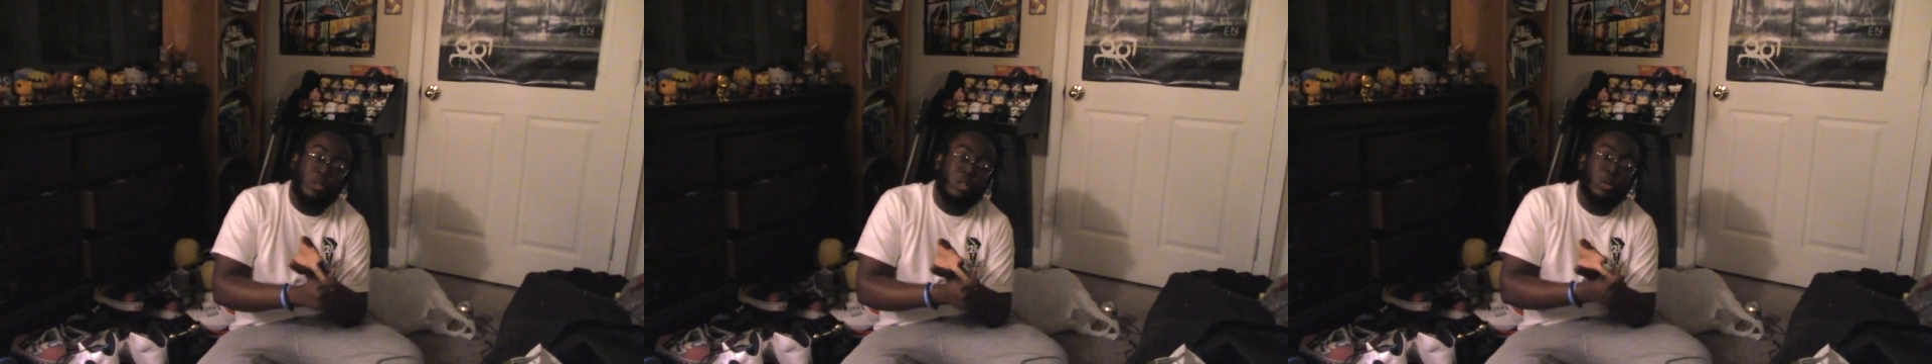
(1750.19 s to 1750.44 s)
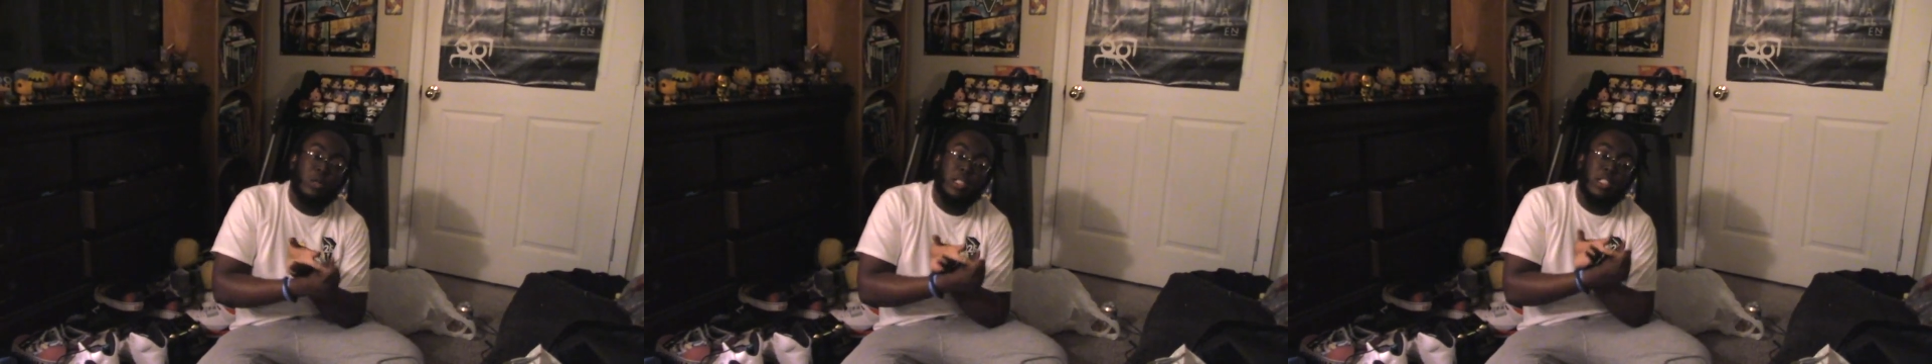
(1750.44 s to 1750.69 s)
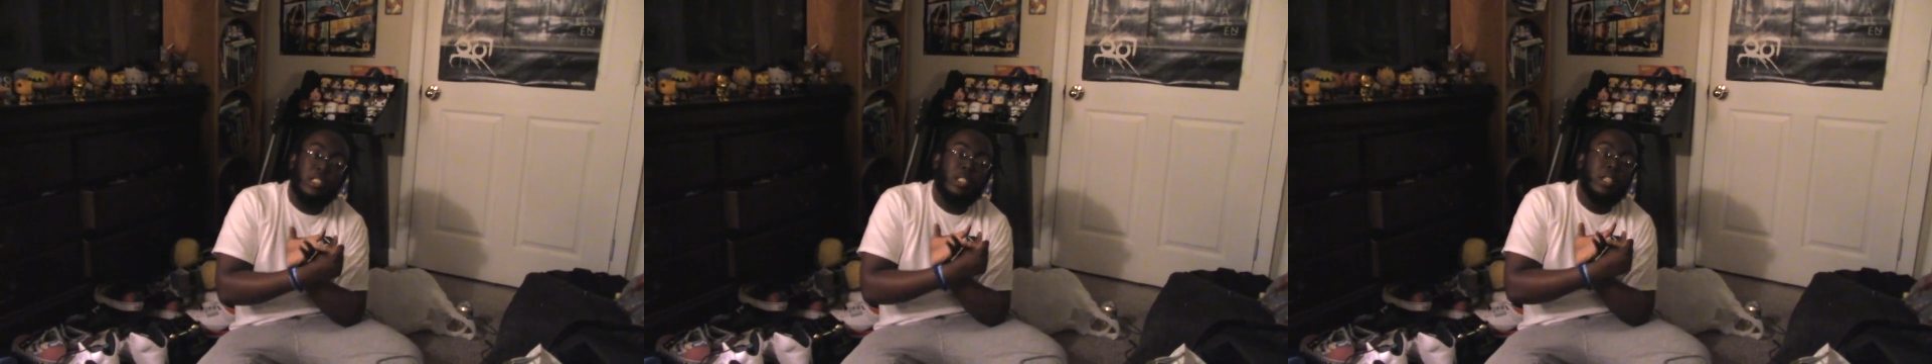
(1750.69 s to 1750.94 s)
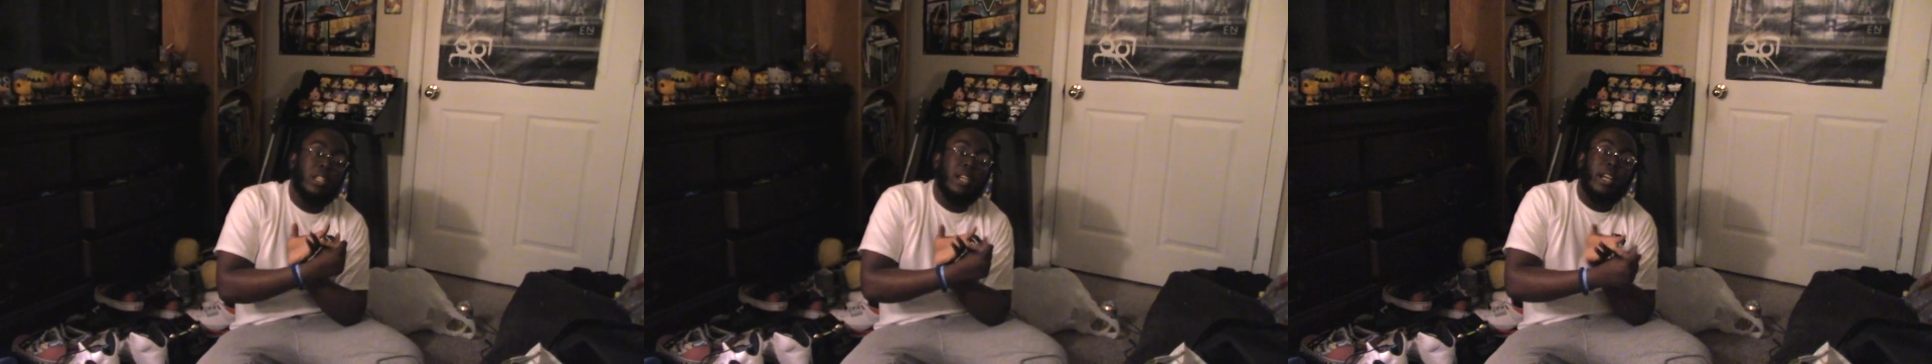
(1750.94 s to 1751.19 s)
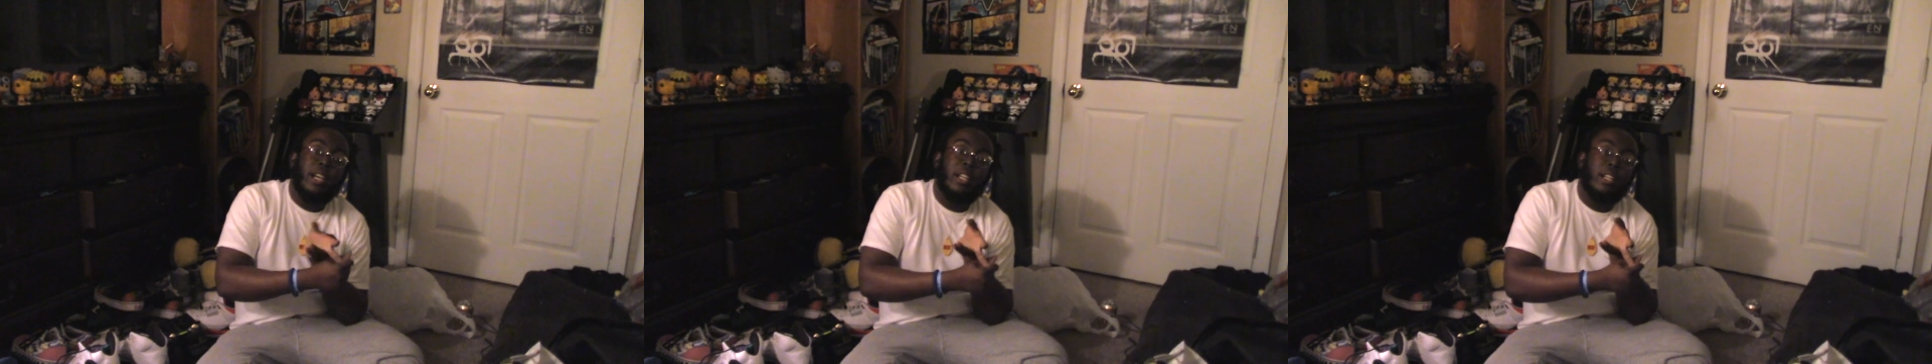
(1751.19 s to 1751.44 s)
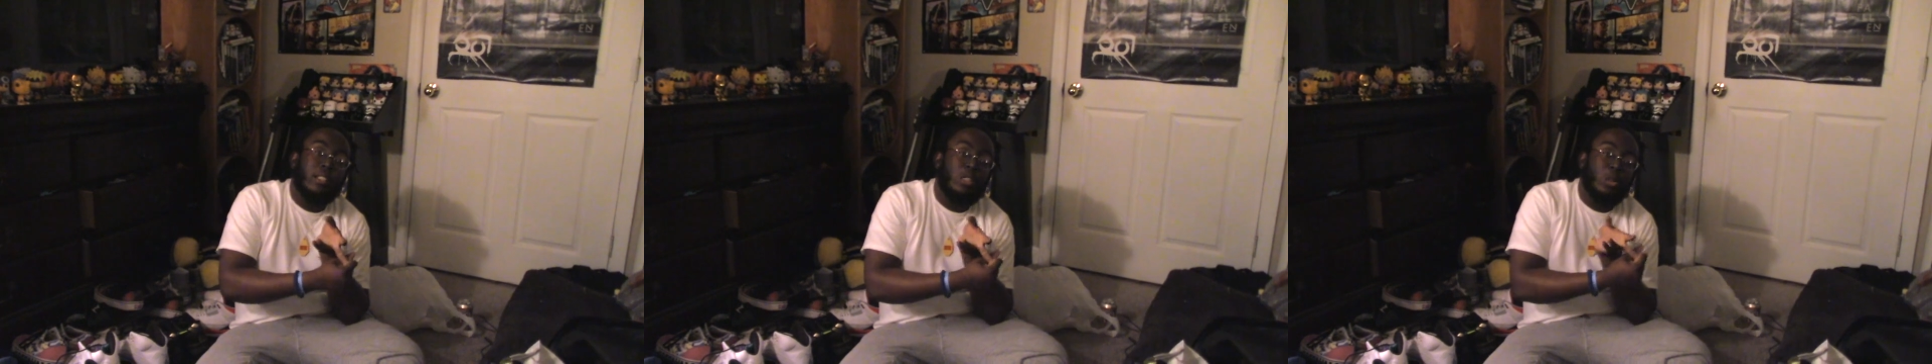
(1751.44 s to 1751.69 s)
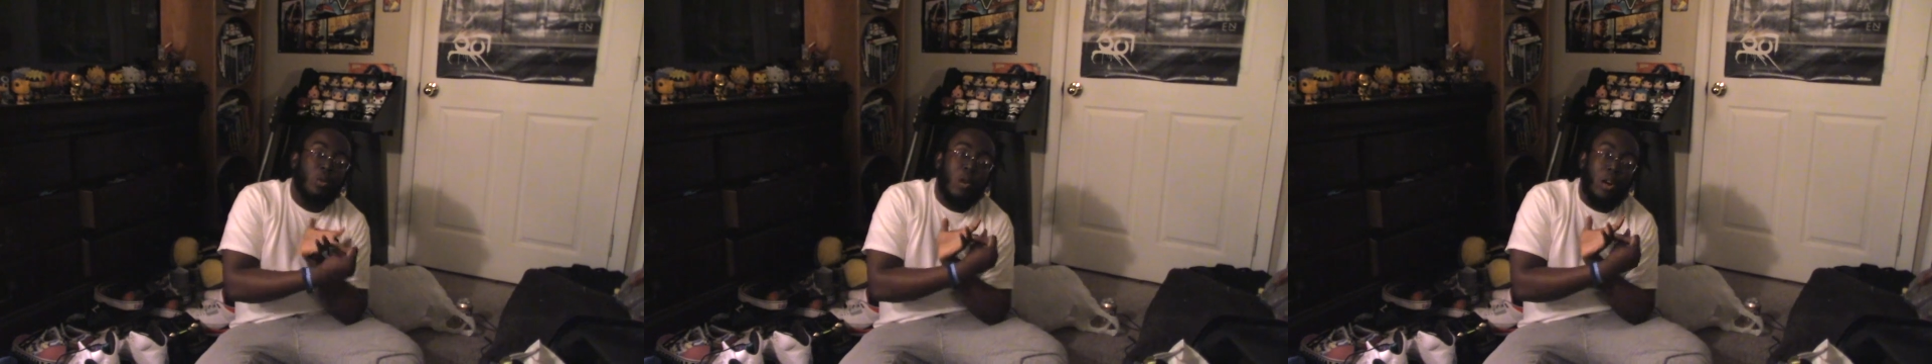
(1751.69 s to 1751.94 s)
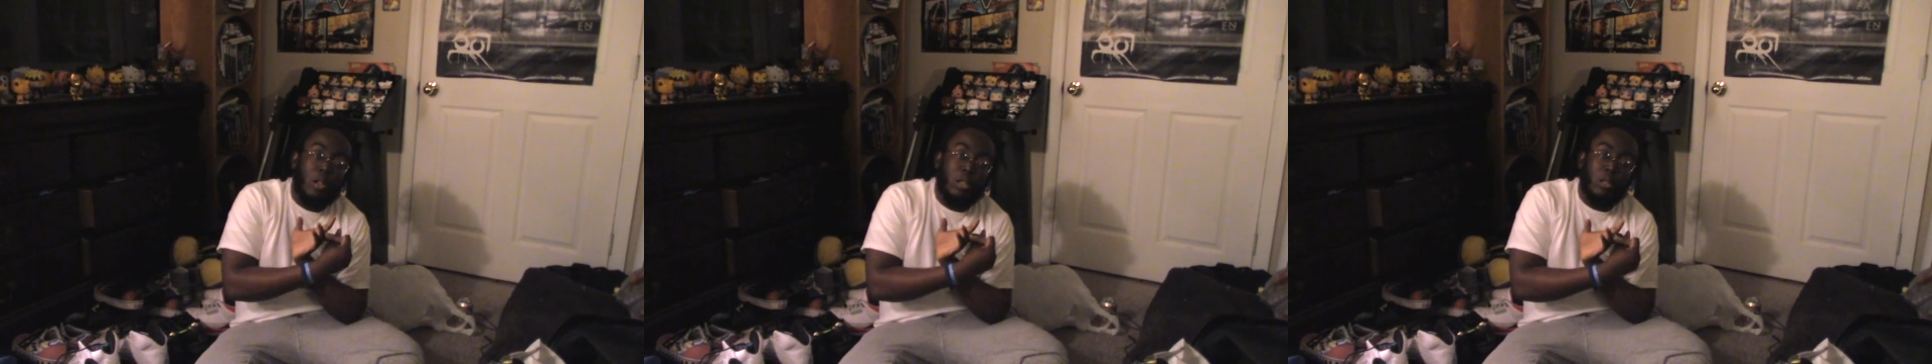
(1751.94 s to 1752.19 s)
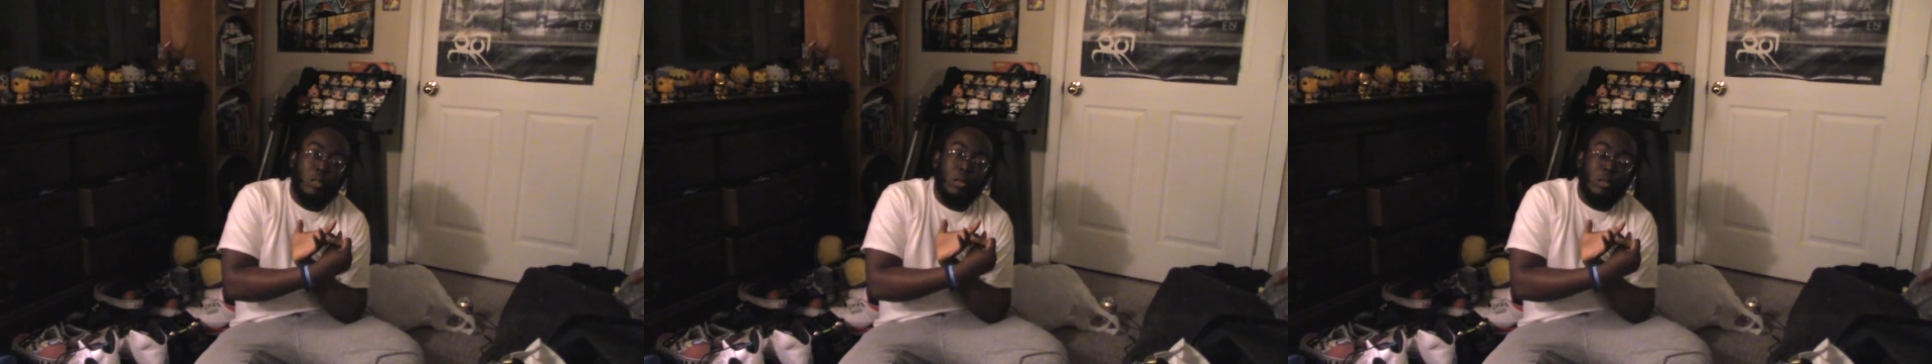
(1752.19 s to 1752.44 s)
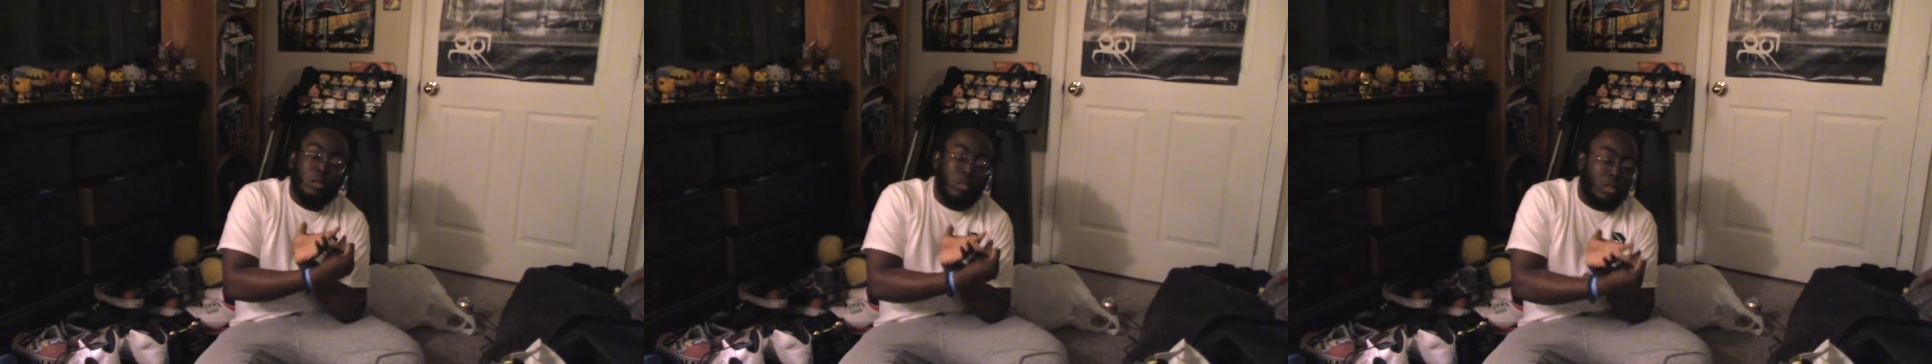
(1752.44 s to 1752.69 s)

Twitch and I do walkthroughs.